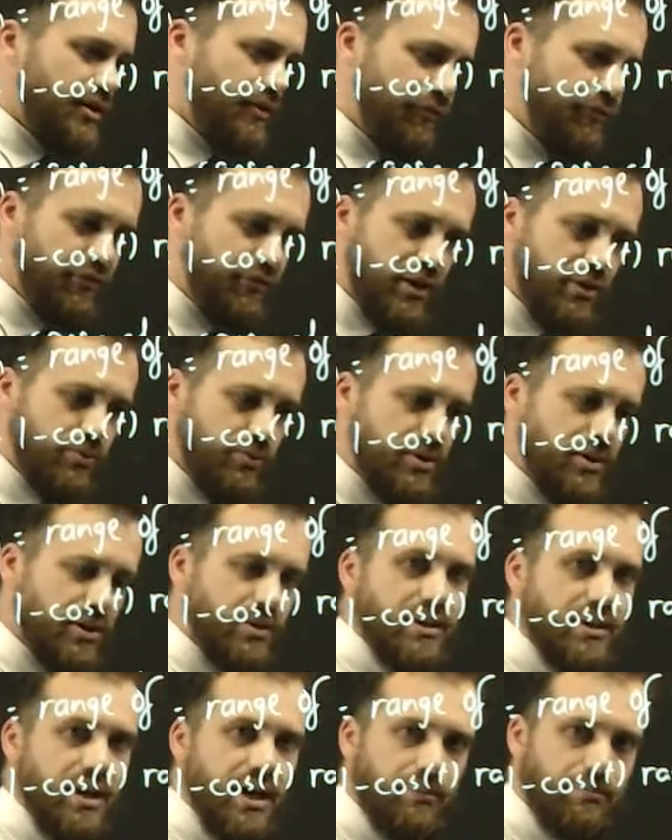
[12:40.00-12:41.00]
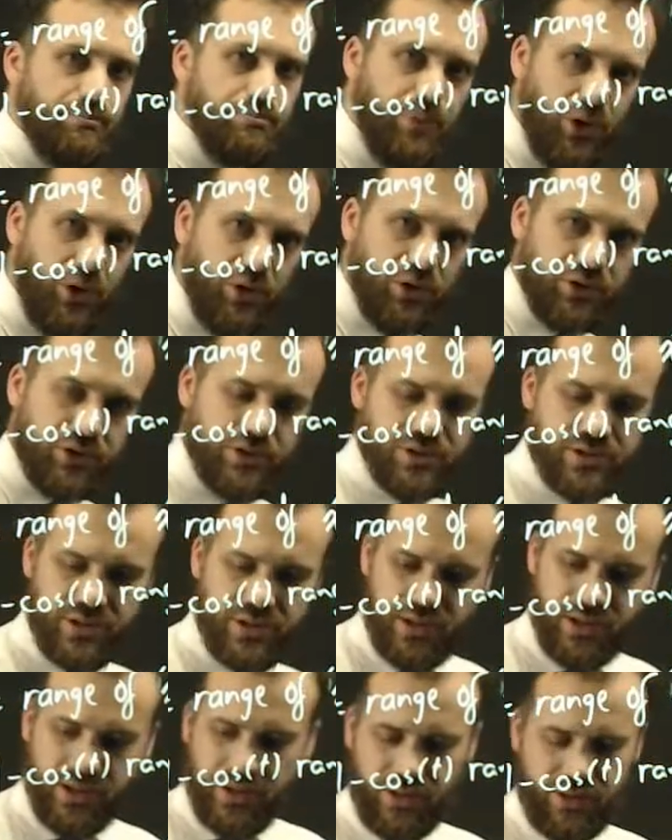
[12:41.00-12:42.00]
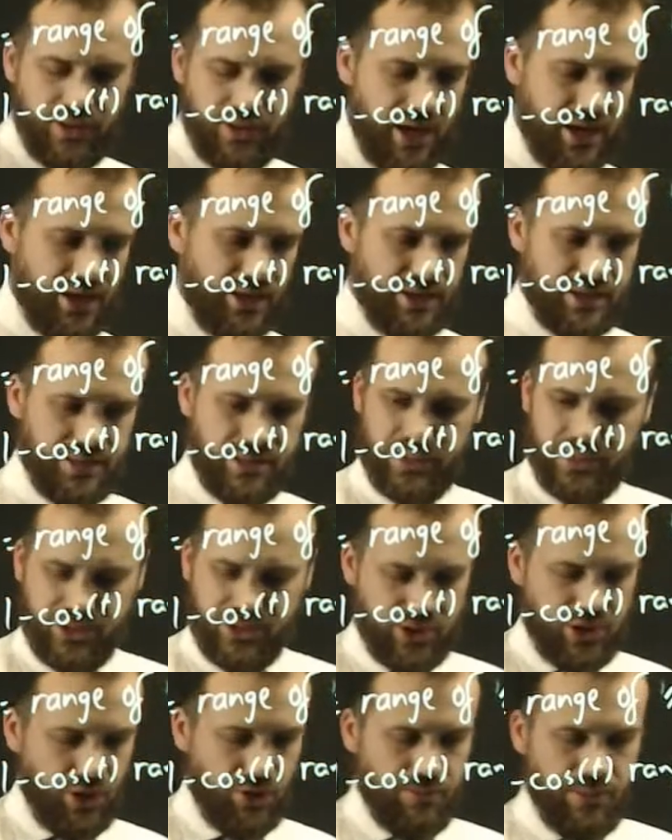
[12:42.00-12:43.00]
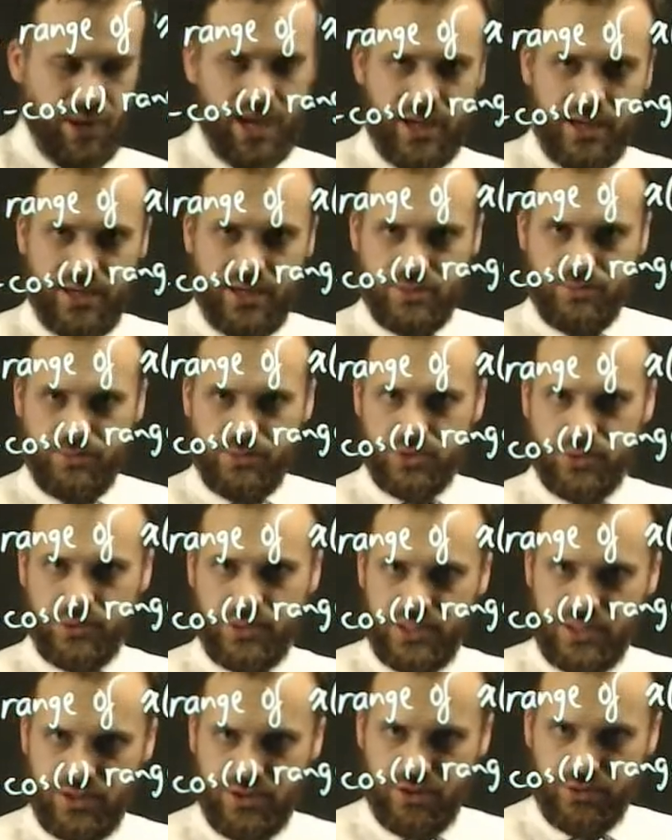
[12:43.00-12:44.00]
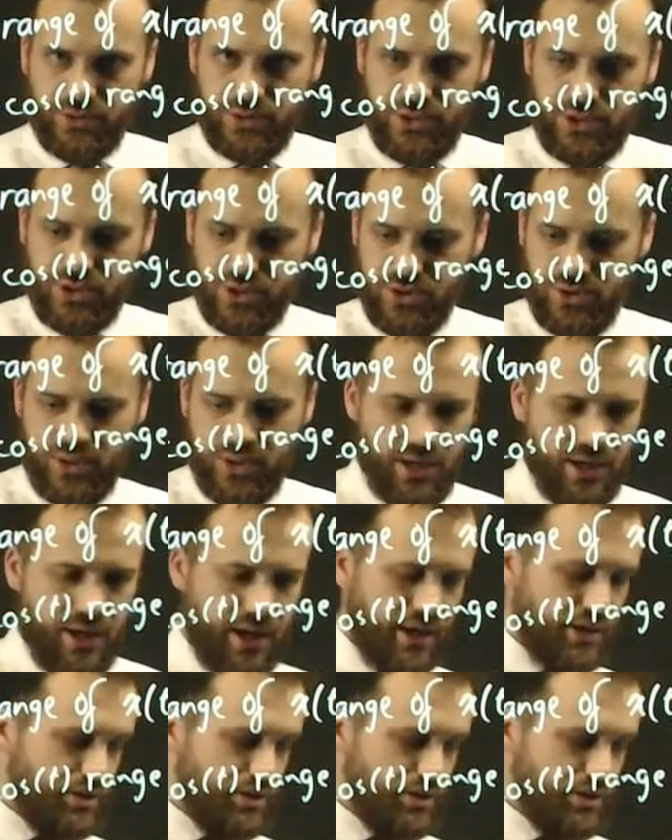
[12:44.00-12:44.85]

to fit within that box. That is, that its domain is between 0 and 2, and